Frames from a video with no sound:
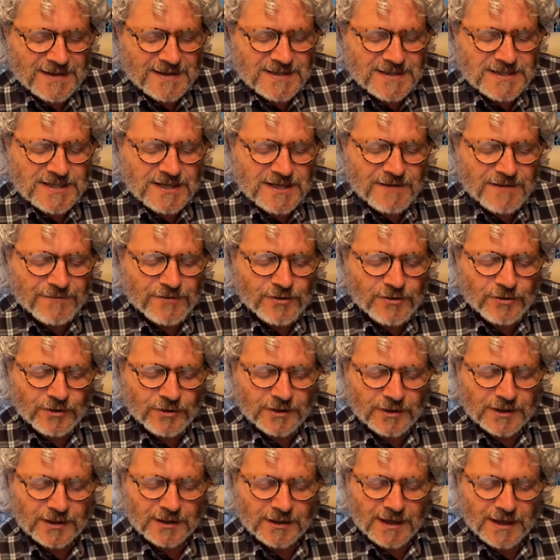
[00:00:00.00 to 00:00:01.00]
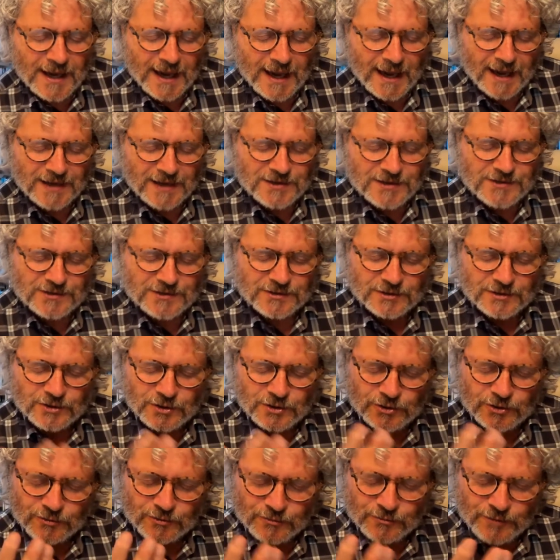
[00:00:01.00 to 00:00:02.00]
see if you can catch the
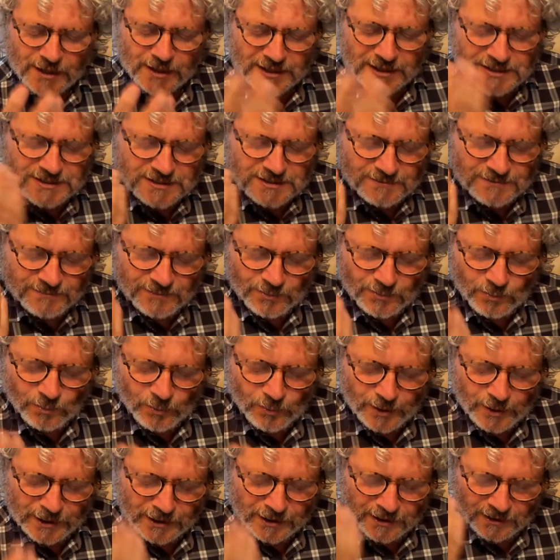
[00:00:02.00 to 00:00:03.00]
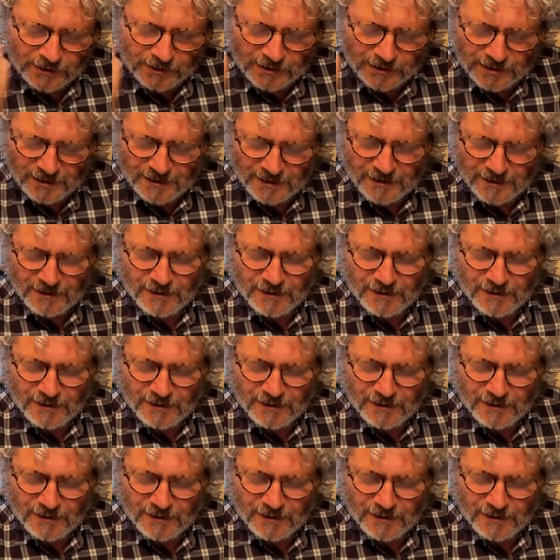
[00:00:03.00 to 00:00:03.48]
caress of the wind